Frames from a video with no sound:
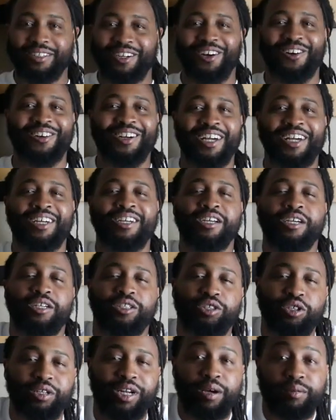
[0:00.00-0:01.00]
Okay,
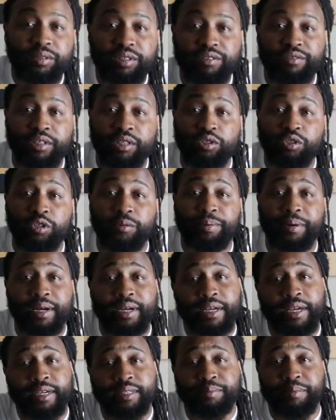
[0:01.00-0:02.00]
so that was the Greenthought
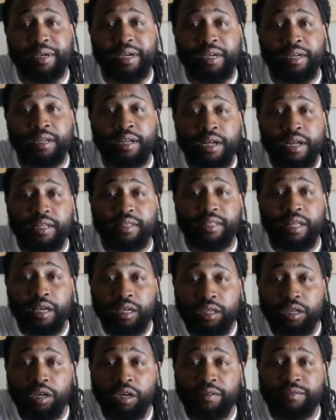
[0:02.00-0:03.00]
Podcast, man.
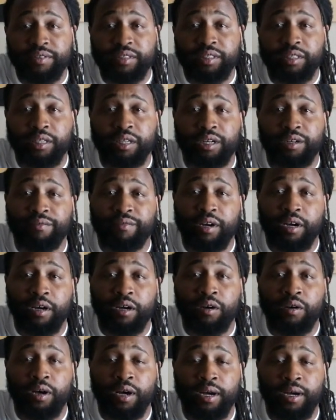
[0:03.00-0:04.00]
Thank y'all for sticking
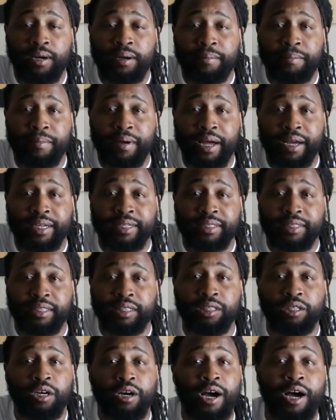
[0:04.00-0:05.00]
around. I can
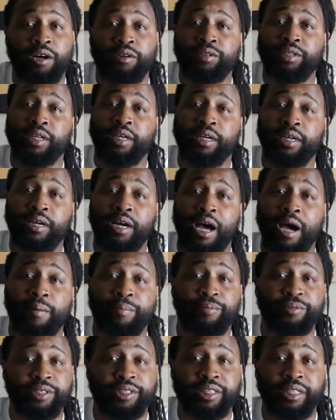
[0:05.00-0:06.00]
see y'all out there. I
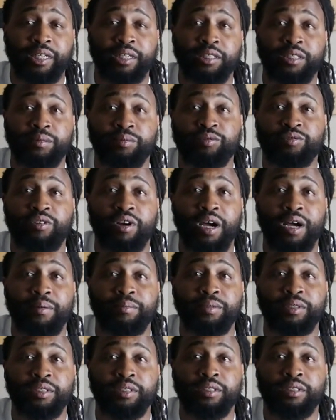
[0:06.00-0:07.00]
appreciate the
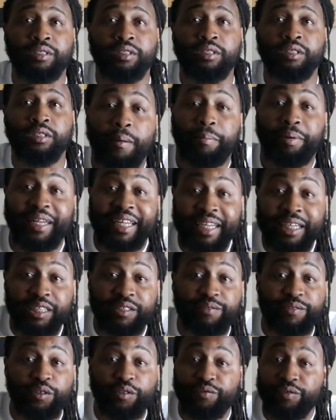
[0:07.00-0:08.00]
subscribers. Please
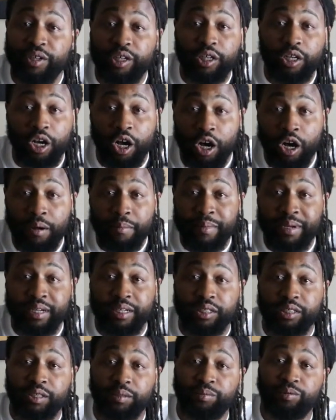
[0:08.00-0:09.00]
feel free to
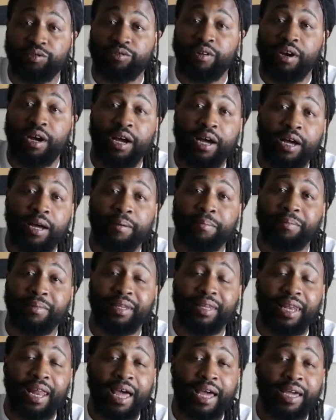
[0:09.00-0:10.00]
comment, subscribe,
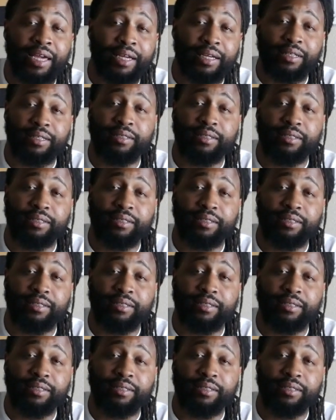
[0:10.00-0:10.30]
like.